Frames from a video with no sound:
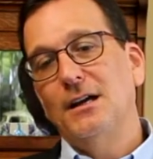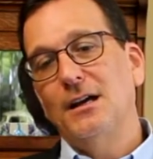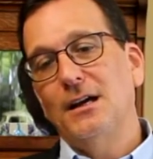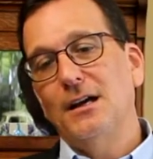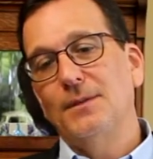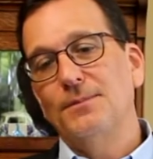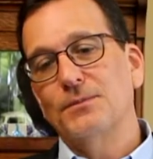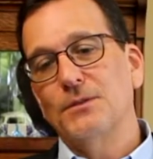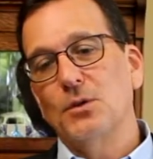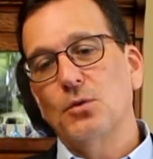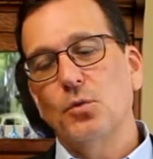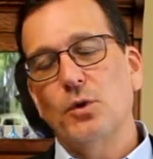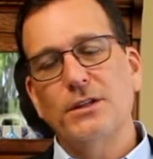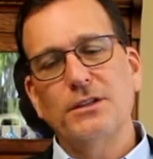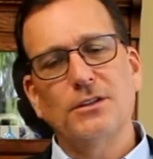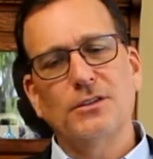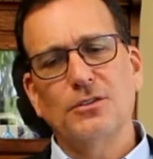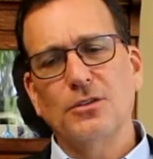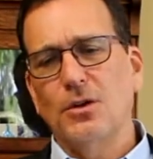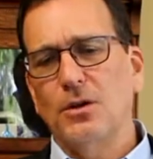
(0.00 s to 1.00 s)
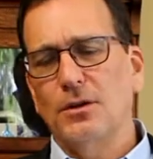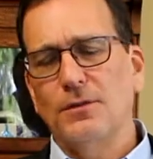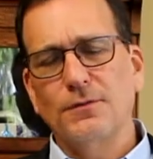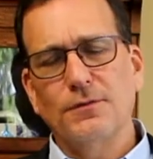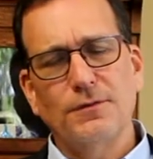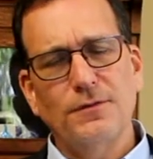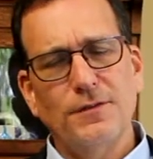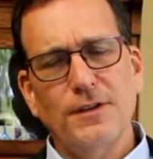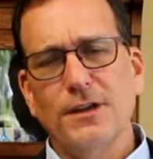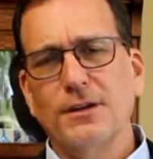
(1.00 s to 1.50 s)
uh, witness
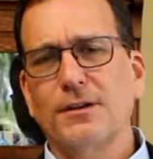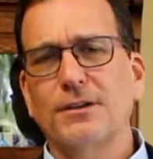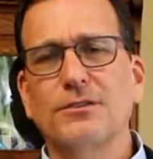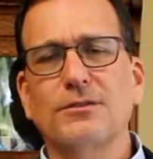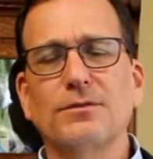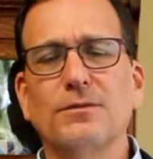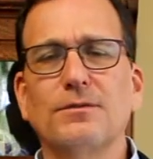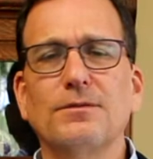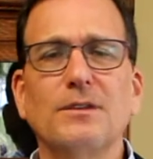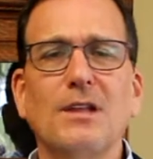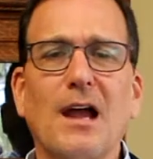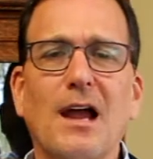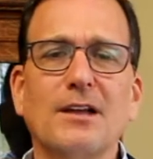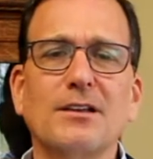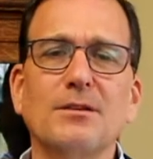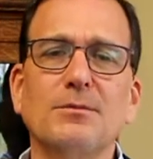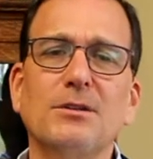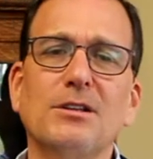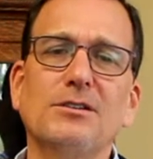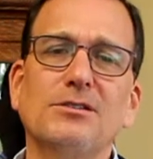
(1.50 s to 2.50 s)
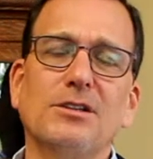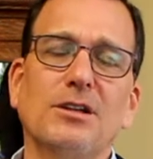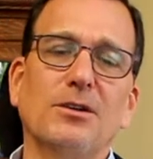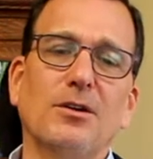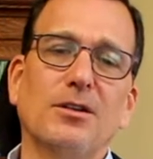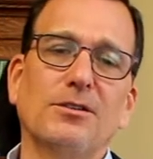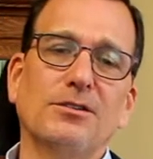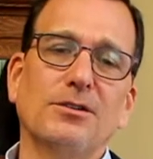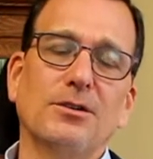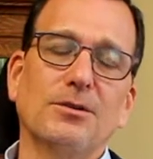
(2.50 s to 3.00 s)
various documents, they
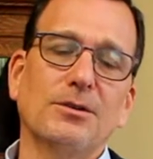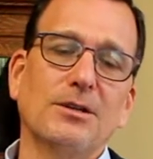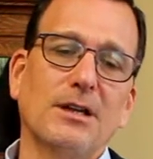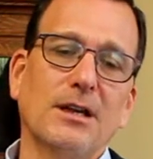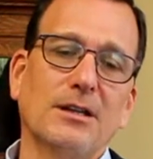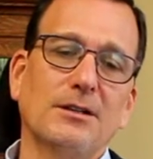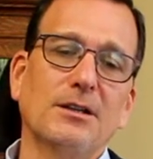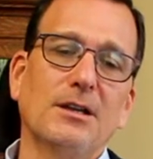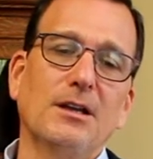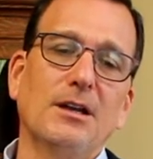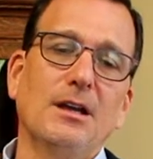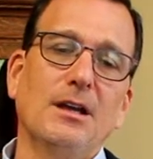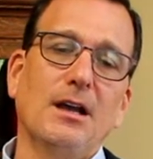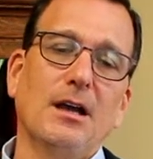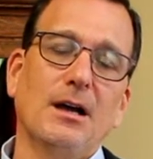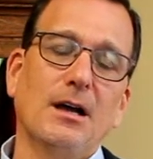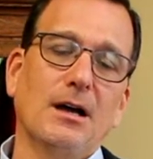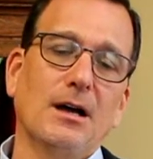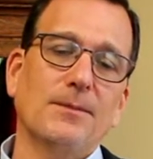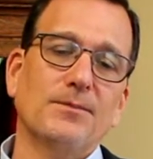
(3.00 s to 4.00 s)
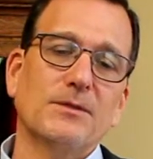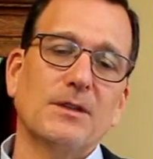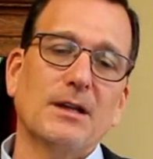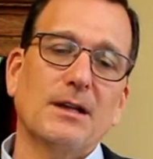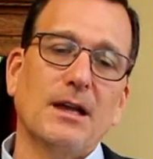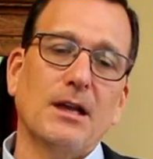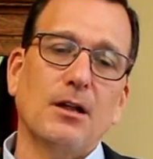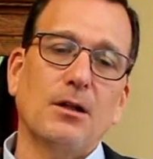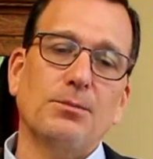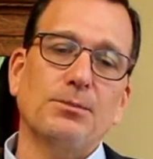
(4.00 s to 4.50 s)
also can uh,
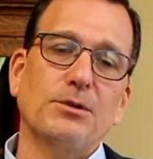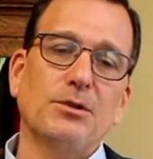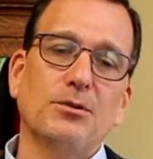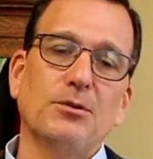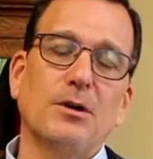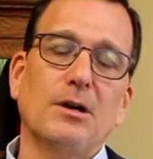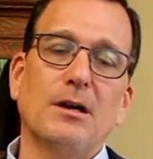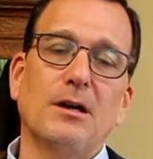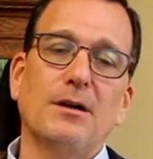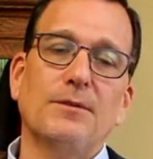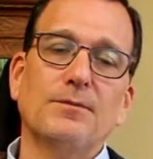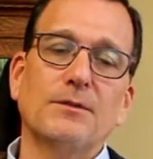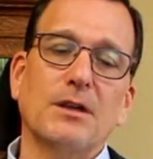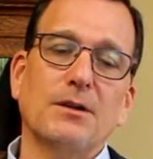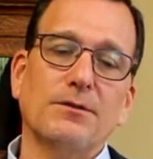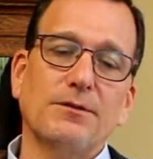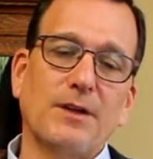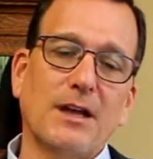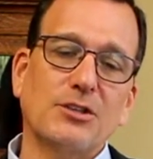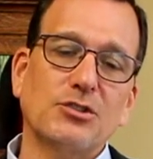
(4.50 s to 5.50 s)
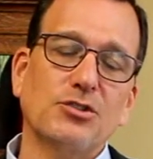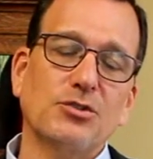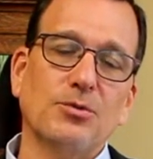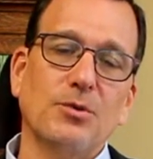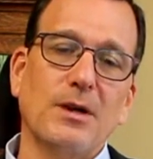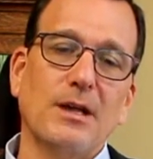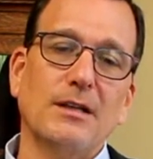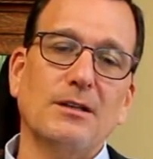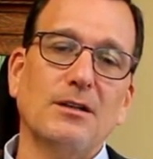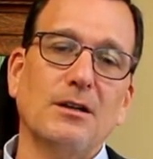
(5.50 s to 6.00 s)
help you uh,
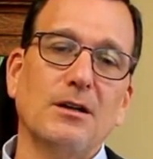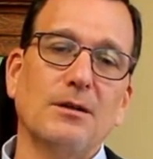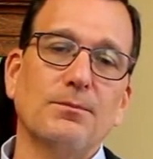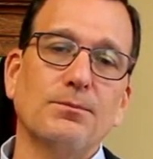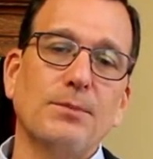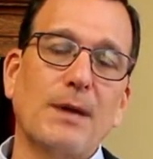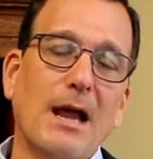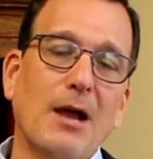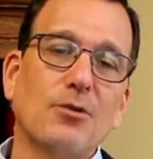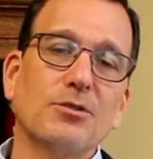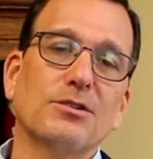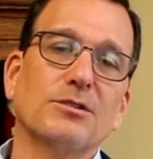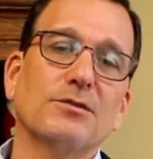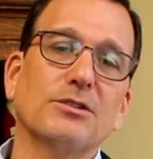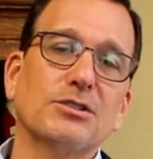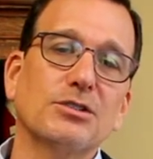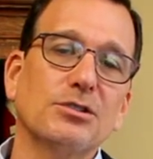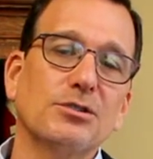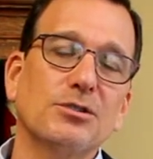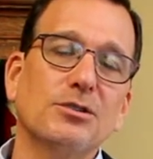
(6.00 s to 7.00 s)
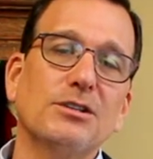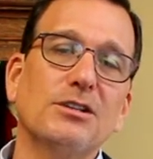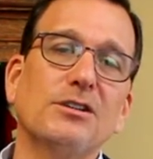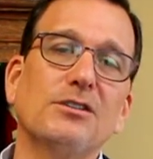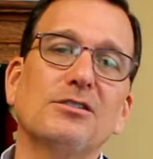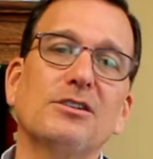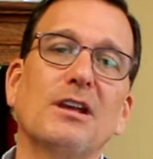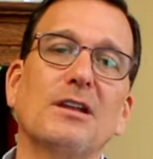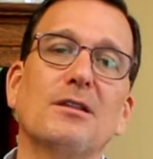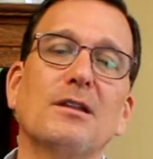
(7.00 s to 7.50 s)
effectuate uh, powers of
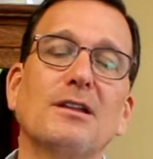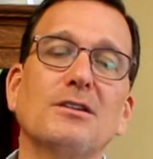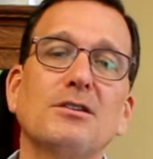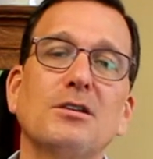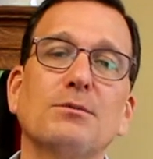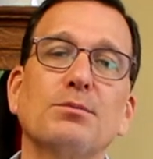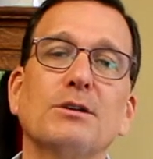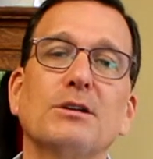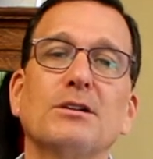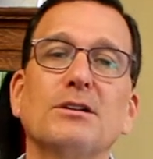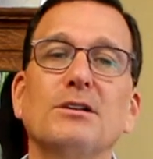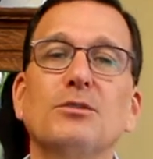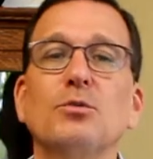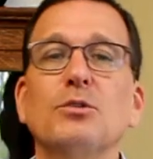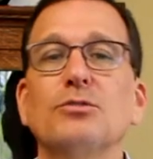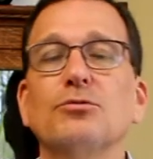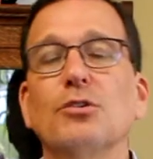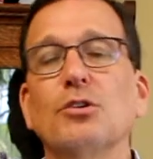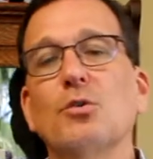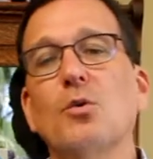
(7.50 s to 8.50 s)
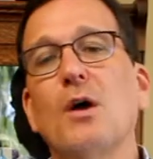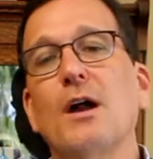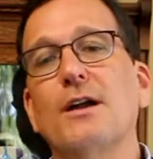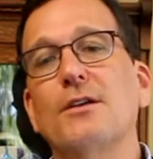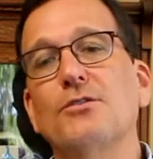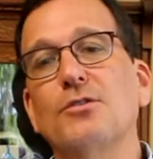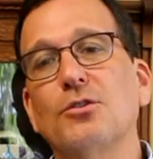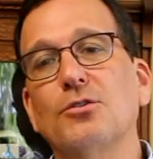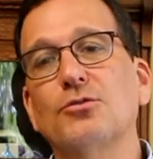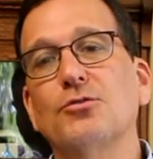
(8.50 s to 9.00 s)
attorneys that, that typically would
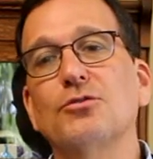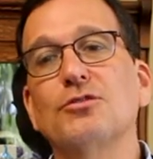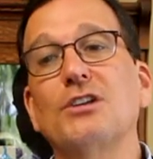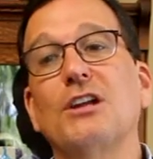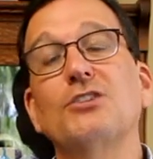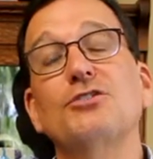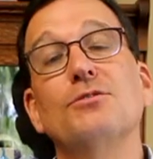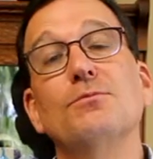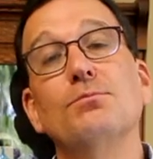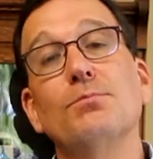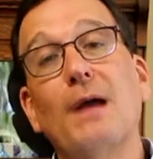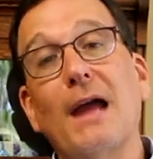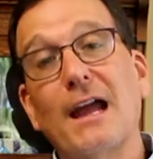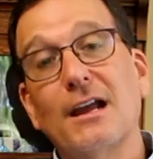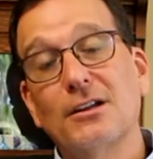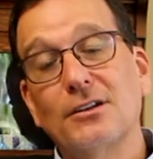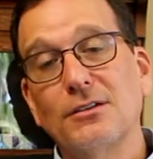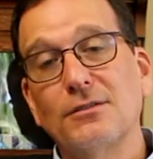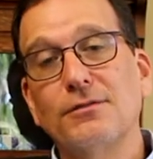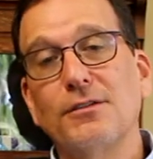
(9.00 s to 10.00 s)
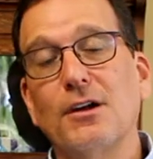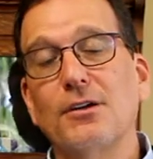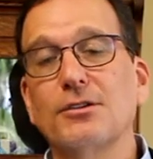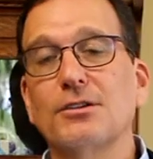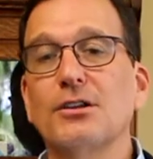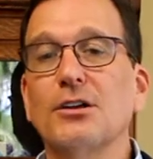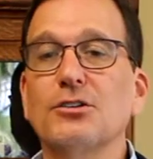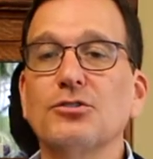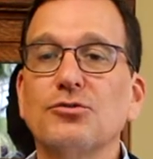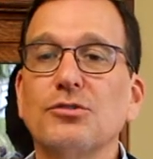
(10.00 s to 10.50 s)
require notarization back in a
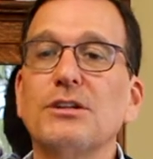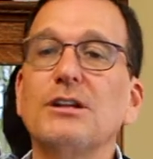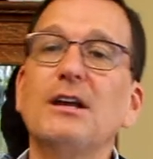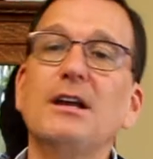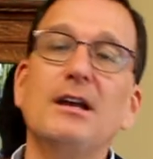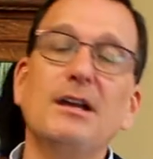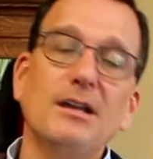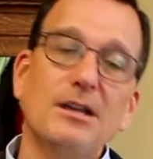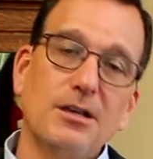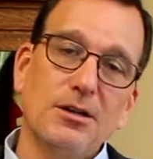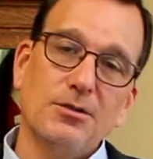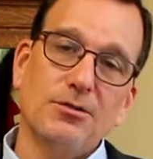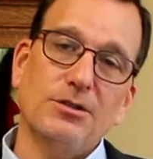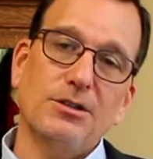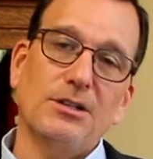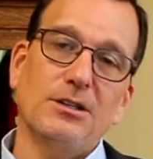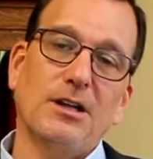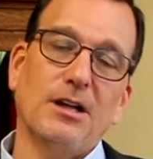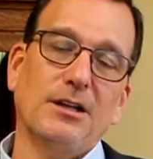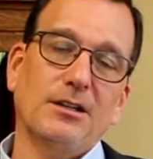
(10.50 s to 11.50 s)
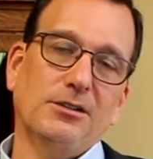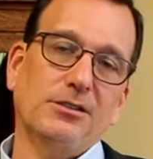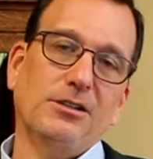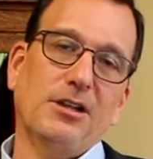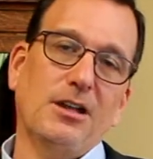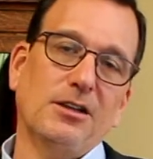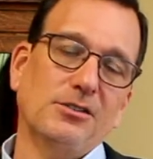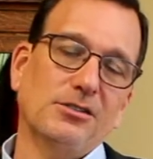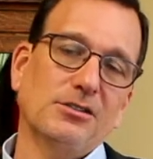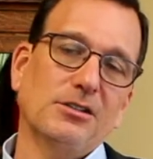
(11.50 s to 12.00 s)
foreign country here in the United
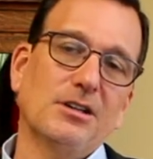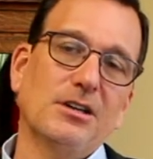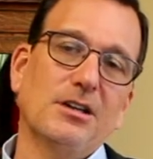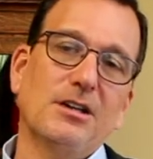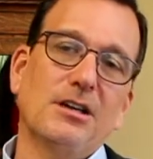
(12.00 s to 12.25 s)
States.